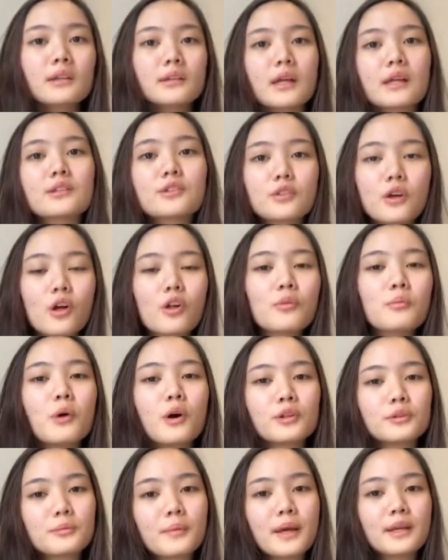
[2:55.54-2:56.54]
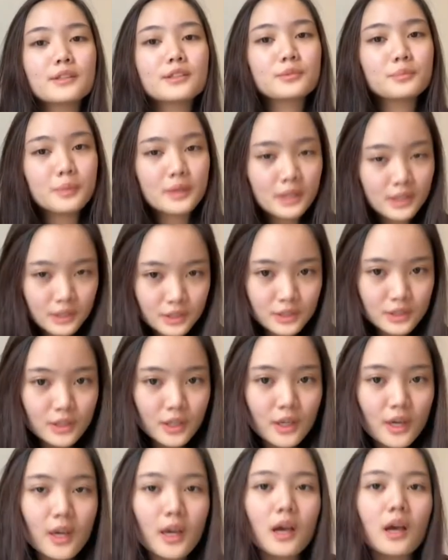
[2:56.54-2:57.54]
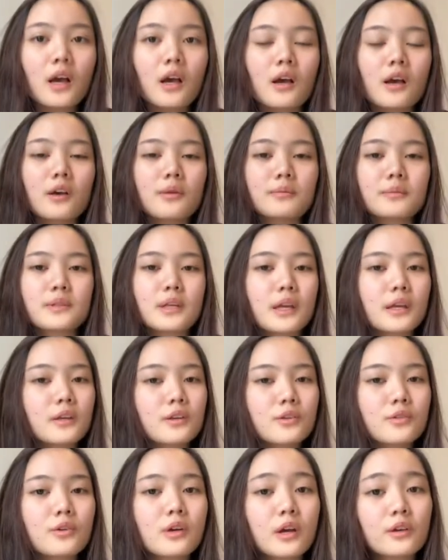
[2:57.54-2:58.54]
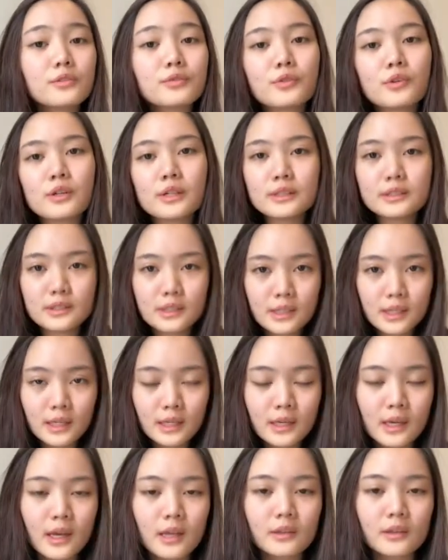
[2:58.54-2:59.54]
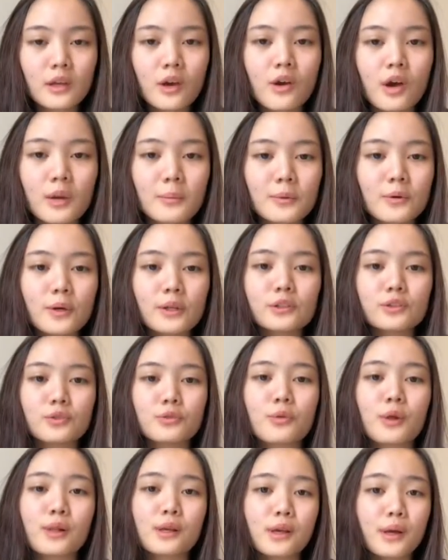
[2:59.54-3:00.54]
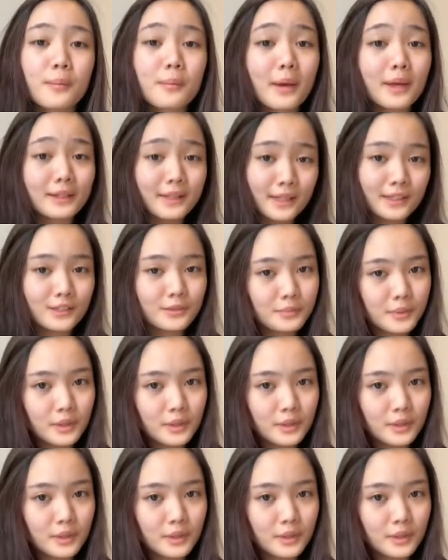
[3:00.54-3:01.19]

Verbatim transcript: That's all about my speech um, thank you guys for listening and now i'm going to welcome my next